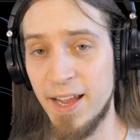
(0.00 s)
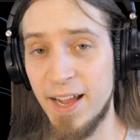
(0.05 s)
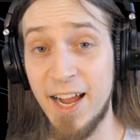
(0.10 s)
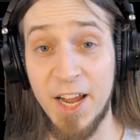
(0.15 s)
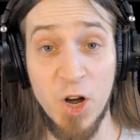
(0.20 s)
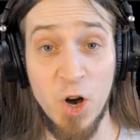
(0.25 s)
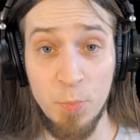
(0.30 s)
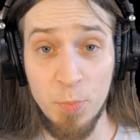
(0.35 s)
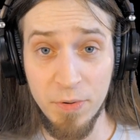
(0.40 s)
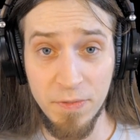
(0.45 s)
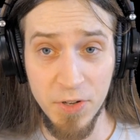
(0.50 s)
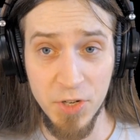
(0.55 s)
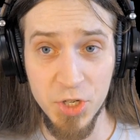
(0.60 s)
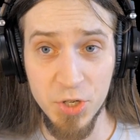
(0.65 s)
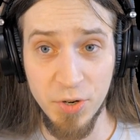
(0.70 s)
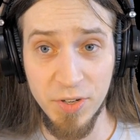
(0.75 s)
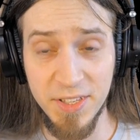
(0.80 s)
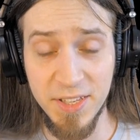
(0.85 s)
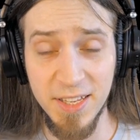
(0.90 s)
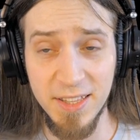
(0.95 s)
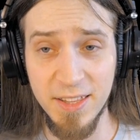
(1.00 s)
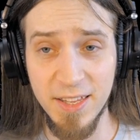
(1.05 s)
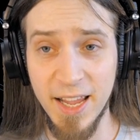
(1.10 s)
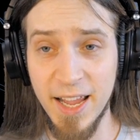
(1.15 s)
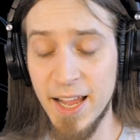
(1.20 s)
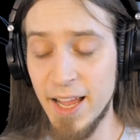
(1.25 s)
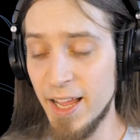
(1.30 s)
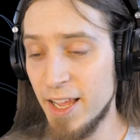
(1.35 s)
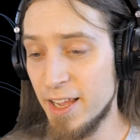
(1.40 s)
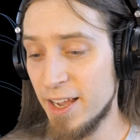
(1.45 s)
I hope you've enjoyed it
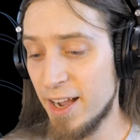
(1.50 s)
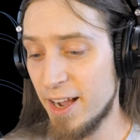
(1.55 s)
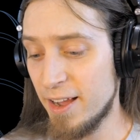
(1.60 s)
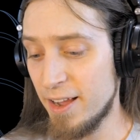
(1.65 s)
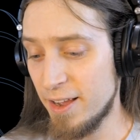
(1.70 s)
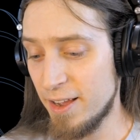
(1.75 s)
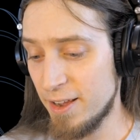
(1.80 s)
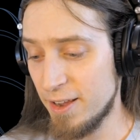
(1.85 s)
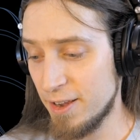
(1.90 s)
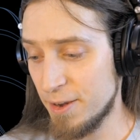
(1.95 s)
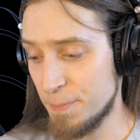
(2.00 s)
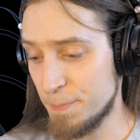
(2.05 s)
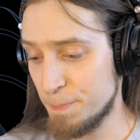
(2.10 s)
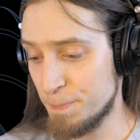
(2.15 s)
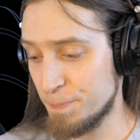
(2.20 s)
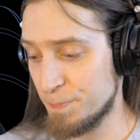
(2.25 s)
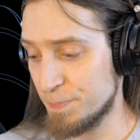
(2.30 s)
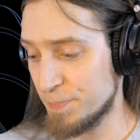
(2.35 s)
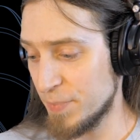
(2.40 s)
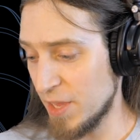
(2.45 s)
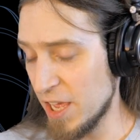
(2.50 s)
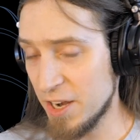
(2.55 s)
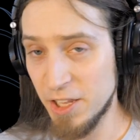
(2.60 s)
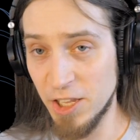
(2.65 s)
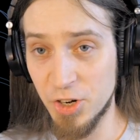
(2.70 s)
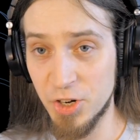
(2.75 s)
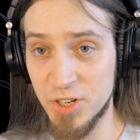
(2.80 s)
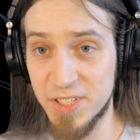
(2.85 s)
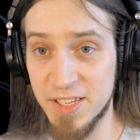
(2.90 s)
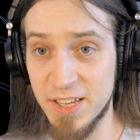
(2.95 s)
and
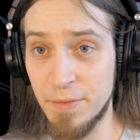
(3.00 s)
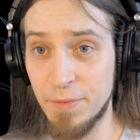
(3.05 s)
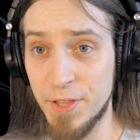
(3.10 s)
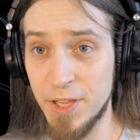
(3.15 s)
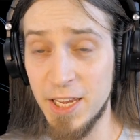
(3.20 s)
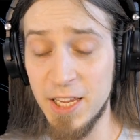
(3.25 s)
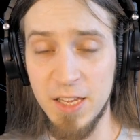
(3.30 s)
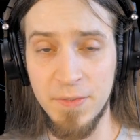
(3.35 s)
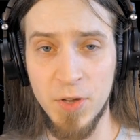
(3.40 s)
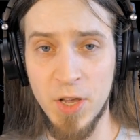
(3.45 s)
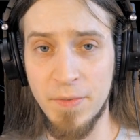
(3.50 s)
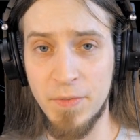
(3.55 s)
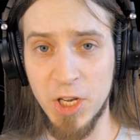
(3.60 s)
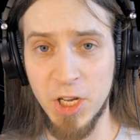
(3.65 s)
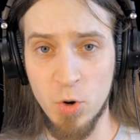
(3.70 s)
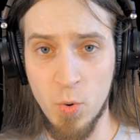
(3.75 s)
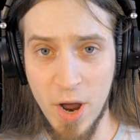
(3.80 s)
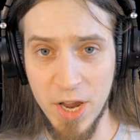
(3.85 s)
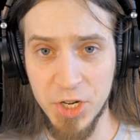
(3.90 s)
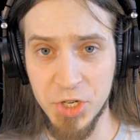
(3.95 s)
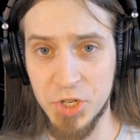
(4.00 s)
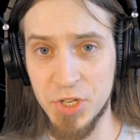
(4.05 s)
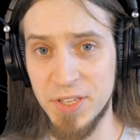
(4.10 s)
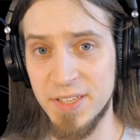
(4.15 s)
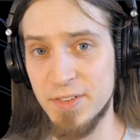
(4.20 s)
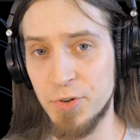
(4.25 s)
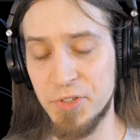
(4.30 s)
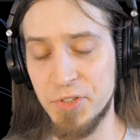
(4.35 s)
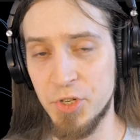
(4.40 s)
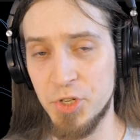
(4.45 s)
learned something. If you have any
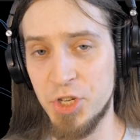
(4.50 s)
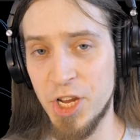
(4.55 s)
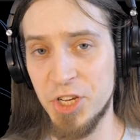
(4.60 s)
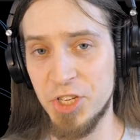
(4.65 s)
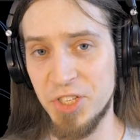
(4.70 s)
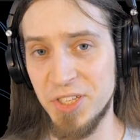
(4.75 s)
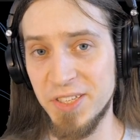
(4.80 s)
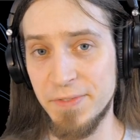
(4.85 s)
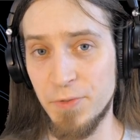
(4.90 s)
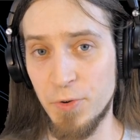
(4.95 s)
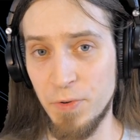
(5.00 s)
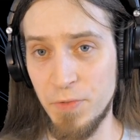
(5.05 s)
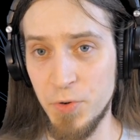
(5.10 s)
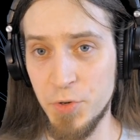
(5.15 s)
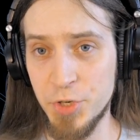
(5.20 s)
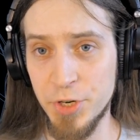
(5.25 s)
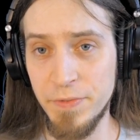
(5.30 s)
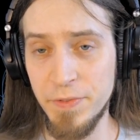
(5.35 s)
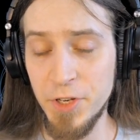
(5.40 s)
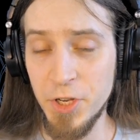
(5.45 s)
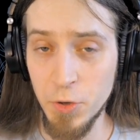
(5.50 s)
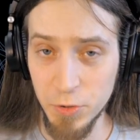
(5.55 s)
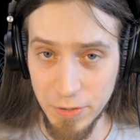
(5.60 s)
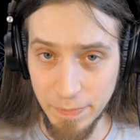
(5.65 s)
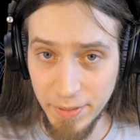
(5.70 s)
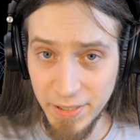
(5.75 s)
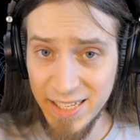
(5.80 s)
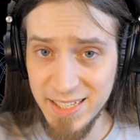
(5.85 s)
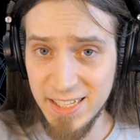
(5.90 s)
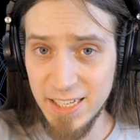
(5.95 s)
questions or suggestions for future
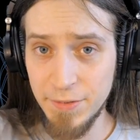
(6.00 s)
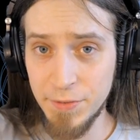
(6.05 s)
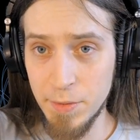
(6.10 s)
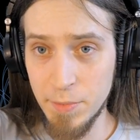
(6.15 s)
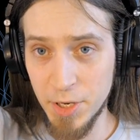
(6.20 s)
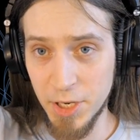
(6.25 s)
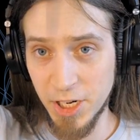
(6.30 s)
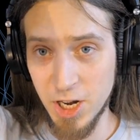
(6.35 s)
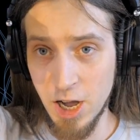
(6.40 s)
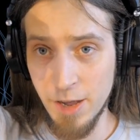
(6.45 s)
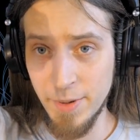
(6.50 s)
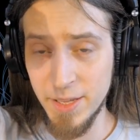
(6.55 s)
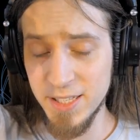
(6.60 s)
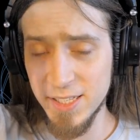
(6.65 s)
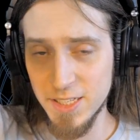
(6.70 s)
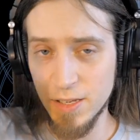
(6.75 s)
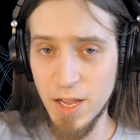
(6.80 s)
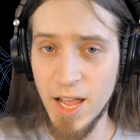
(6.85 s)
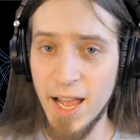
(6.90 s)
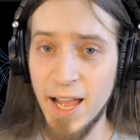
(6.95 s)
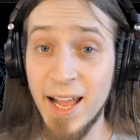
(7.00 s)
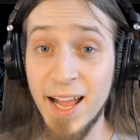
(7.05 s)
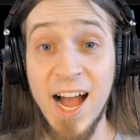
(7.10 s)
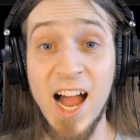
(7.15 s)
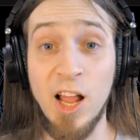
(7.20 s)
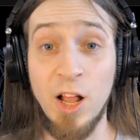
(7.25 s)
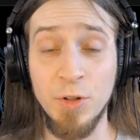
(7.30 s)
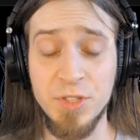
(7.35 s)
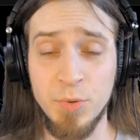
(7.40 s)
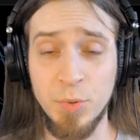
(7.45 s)
videos, please leave them in the comments.
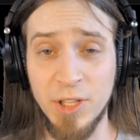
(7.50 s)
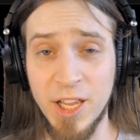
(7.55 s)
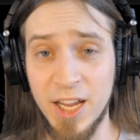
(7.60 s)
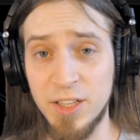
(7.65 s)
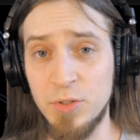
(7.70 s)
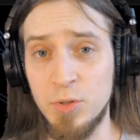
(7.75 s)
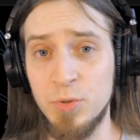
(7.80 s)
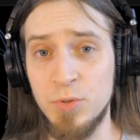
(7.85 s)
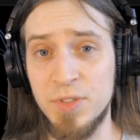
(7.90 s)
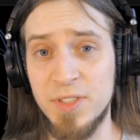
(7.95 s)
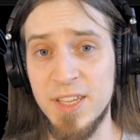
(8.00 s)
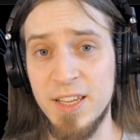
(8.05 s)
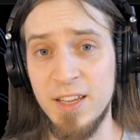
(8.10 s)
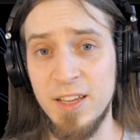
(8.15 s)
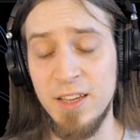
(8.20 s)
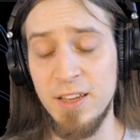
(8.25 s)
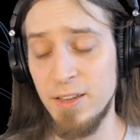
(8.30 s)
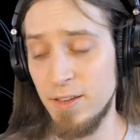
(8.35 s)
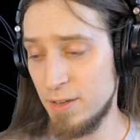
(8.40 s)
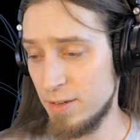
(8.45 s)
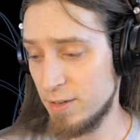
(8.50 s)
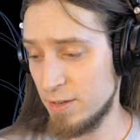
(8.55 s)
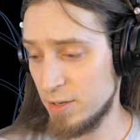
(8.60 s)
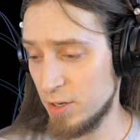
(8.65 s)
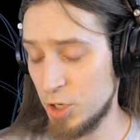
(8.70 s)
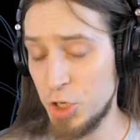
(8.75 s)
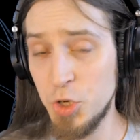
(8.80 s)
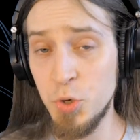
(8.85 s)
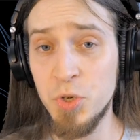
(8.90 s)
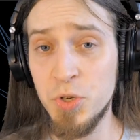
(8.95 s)
I also would like to say
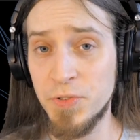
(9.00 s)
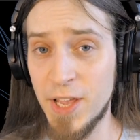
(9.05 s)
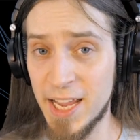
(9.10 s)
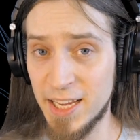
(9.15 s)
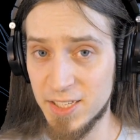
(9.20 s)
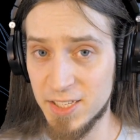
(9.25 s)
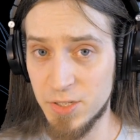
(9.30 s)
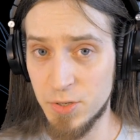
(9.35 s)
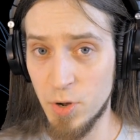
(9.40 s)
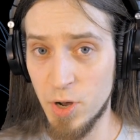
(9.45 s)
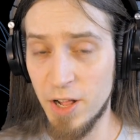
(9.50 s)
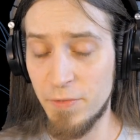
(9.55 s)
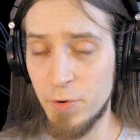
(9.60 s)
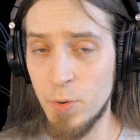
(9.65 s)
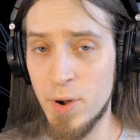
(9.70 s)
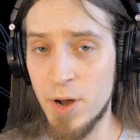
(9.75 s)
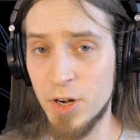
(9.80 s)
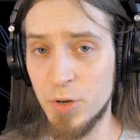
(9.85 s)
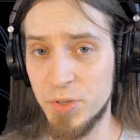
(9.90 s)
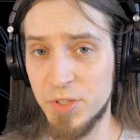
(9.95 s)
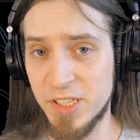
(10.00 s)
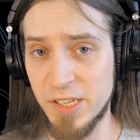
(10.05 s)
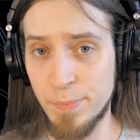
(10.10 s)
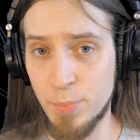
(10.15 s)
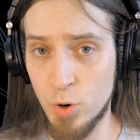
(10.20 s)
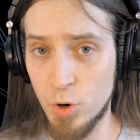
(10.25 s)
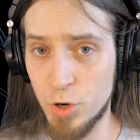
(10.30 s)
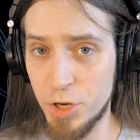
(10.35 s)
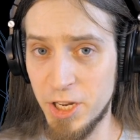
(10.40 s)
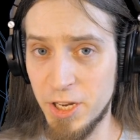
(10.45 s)
huge thanks to everyone who's
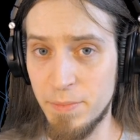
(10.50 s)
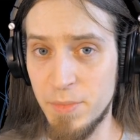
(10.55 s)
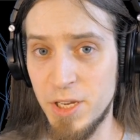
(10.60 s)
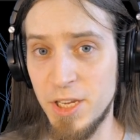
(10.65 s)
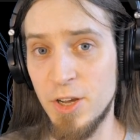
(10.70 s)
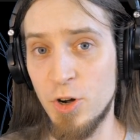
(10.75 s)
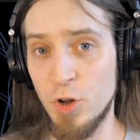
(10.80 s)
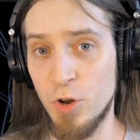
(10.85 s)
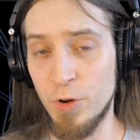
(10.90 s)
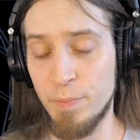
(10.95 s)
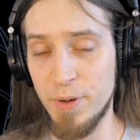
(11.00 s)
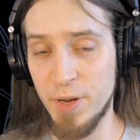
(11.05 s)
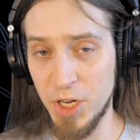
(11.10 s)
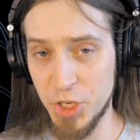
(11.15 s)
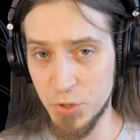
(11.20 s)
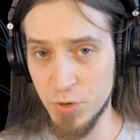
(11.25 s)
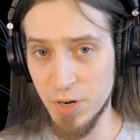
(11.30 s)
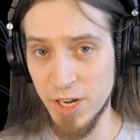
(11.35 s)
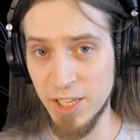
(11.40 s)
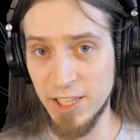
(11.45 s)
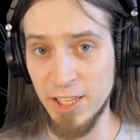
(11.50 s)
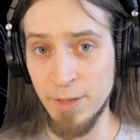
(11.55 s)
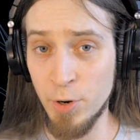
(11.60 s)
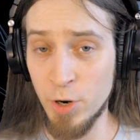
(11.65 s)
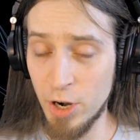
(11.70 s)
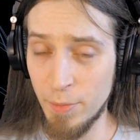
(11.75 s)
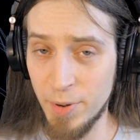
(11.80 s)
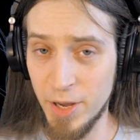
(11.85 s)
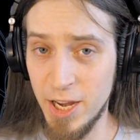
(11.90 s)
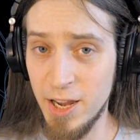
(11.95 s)
supporting me on Patreon and
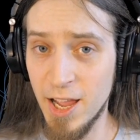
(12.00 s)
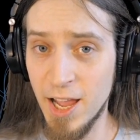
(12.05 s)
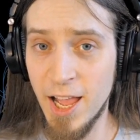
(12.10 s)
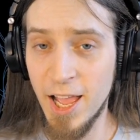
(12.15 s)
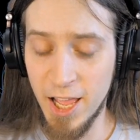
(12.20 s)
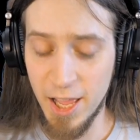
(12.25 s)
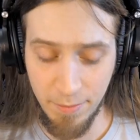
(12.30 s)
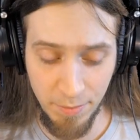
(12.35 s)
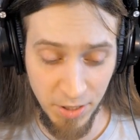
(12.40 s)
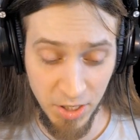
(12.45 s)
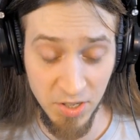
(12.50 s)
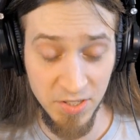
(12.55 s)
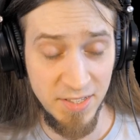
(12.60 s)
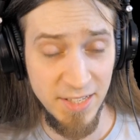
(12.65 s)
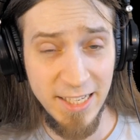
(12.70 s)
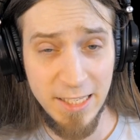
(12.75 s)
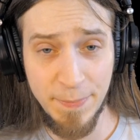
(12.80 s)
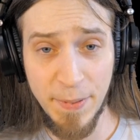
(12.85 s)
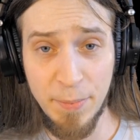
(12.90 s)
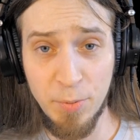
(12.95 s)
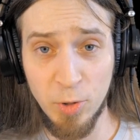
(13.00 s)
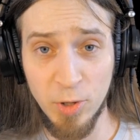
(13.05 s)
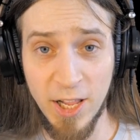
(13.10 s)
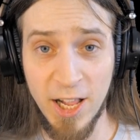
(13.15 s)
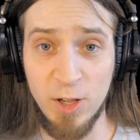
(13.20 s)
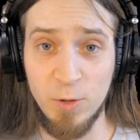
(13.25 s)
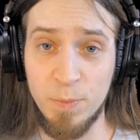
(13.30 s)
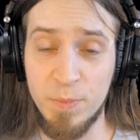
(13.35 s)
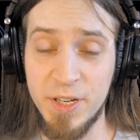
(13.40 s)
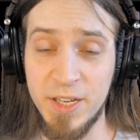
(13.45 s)
LiberaPay, because these people
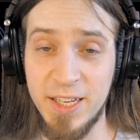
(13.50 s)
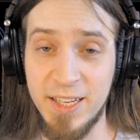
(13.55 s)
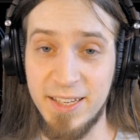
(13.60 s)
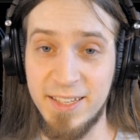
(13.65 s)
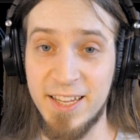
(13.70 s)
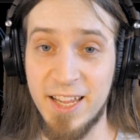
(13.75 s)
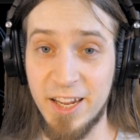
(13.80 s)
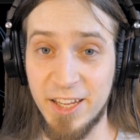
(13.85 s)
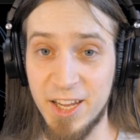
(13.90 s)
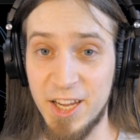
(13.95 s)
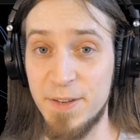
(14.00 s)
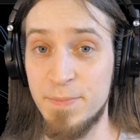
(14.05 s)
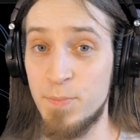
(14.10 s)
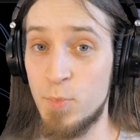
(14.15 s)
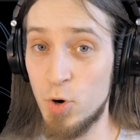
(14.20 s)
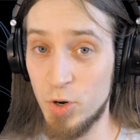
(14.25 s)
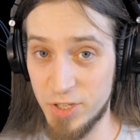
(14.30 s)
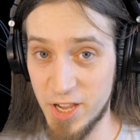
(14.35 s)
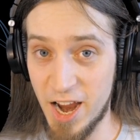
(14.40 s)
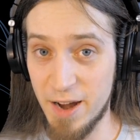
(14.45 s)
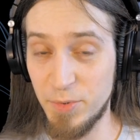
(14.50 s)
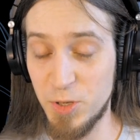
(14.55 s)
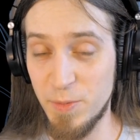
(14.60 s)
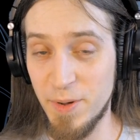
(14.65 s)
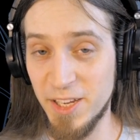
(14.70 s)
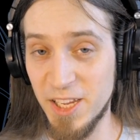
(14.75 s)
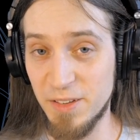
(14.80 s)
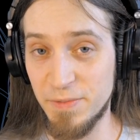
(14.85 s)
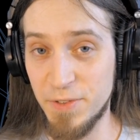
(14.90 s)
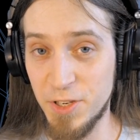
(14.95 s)
help me dedicate more time to
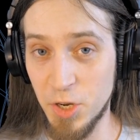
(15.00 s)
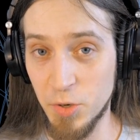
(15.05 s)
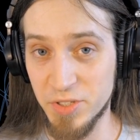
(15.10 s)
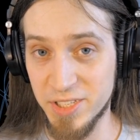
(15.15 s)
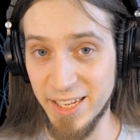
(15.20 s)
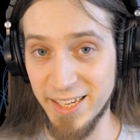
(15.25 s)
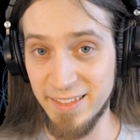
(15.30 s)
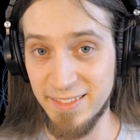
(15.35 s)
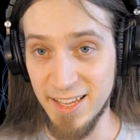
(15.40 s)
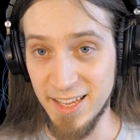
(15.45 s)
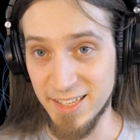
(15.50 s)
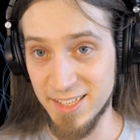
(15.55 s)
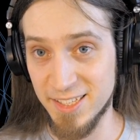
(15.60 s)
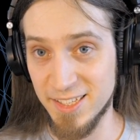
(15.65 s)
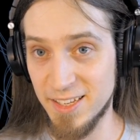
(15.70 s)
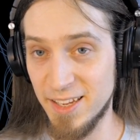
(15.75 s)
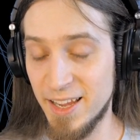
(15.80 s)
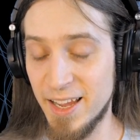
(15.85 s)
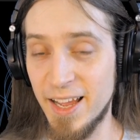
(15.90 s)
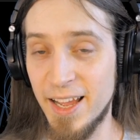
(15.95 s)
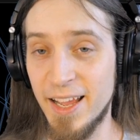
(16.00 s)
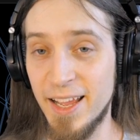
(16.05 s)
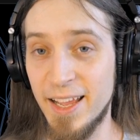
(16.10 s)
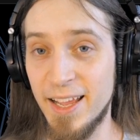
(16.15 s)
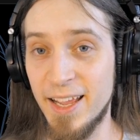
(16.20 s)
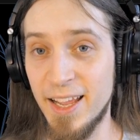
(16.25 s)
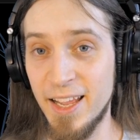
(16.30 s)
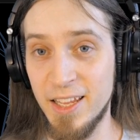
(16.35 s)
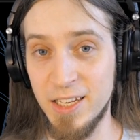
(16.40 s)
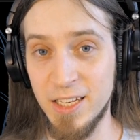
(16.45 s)
making videos like this
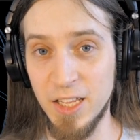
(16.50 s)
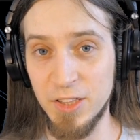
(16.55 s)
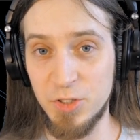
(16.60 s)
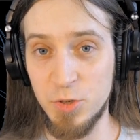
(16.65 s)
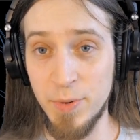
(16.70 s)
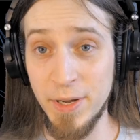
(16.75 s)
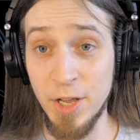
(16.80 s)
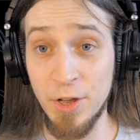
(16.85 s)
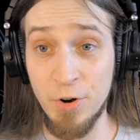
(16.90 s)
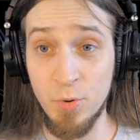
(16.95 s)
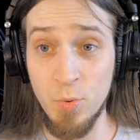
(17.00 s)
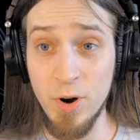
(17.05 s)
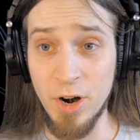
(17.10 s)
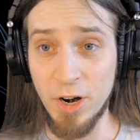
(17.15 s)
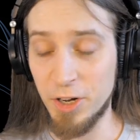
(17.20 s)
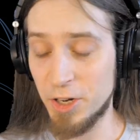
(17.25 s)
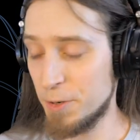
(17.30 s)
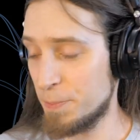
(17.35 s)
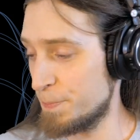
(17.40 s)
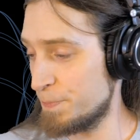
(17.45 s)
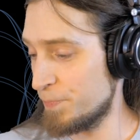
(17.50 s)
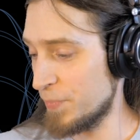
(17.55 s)
and not doing other work.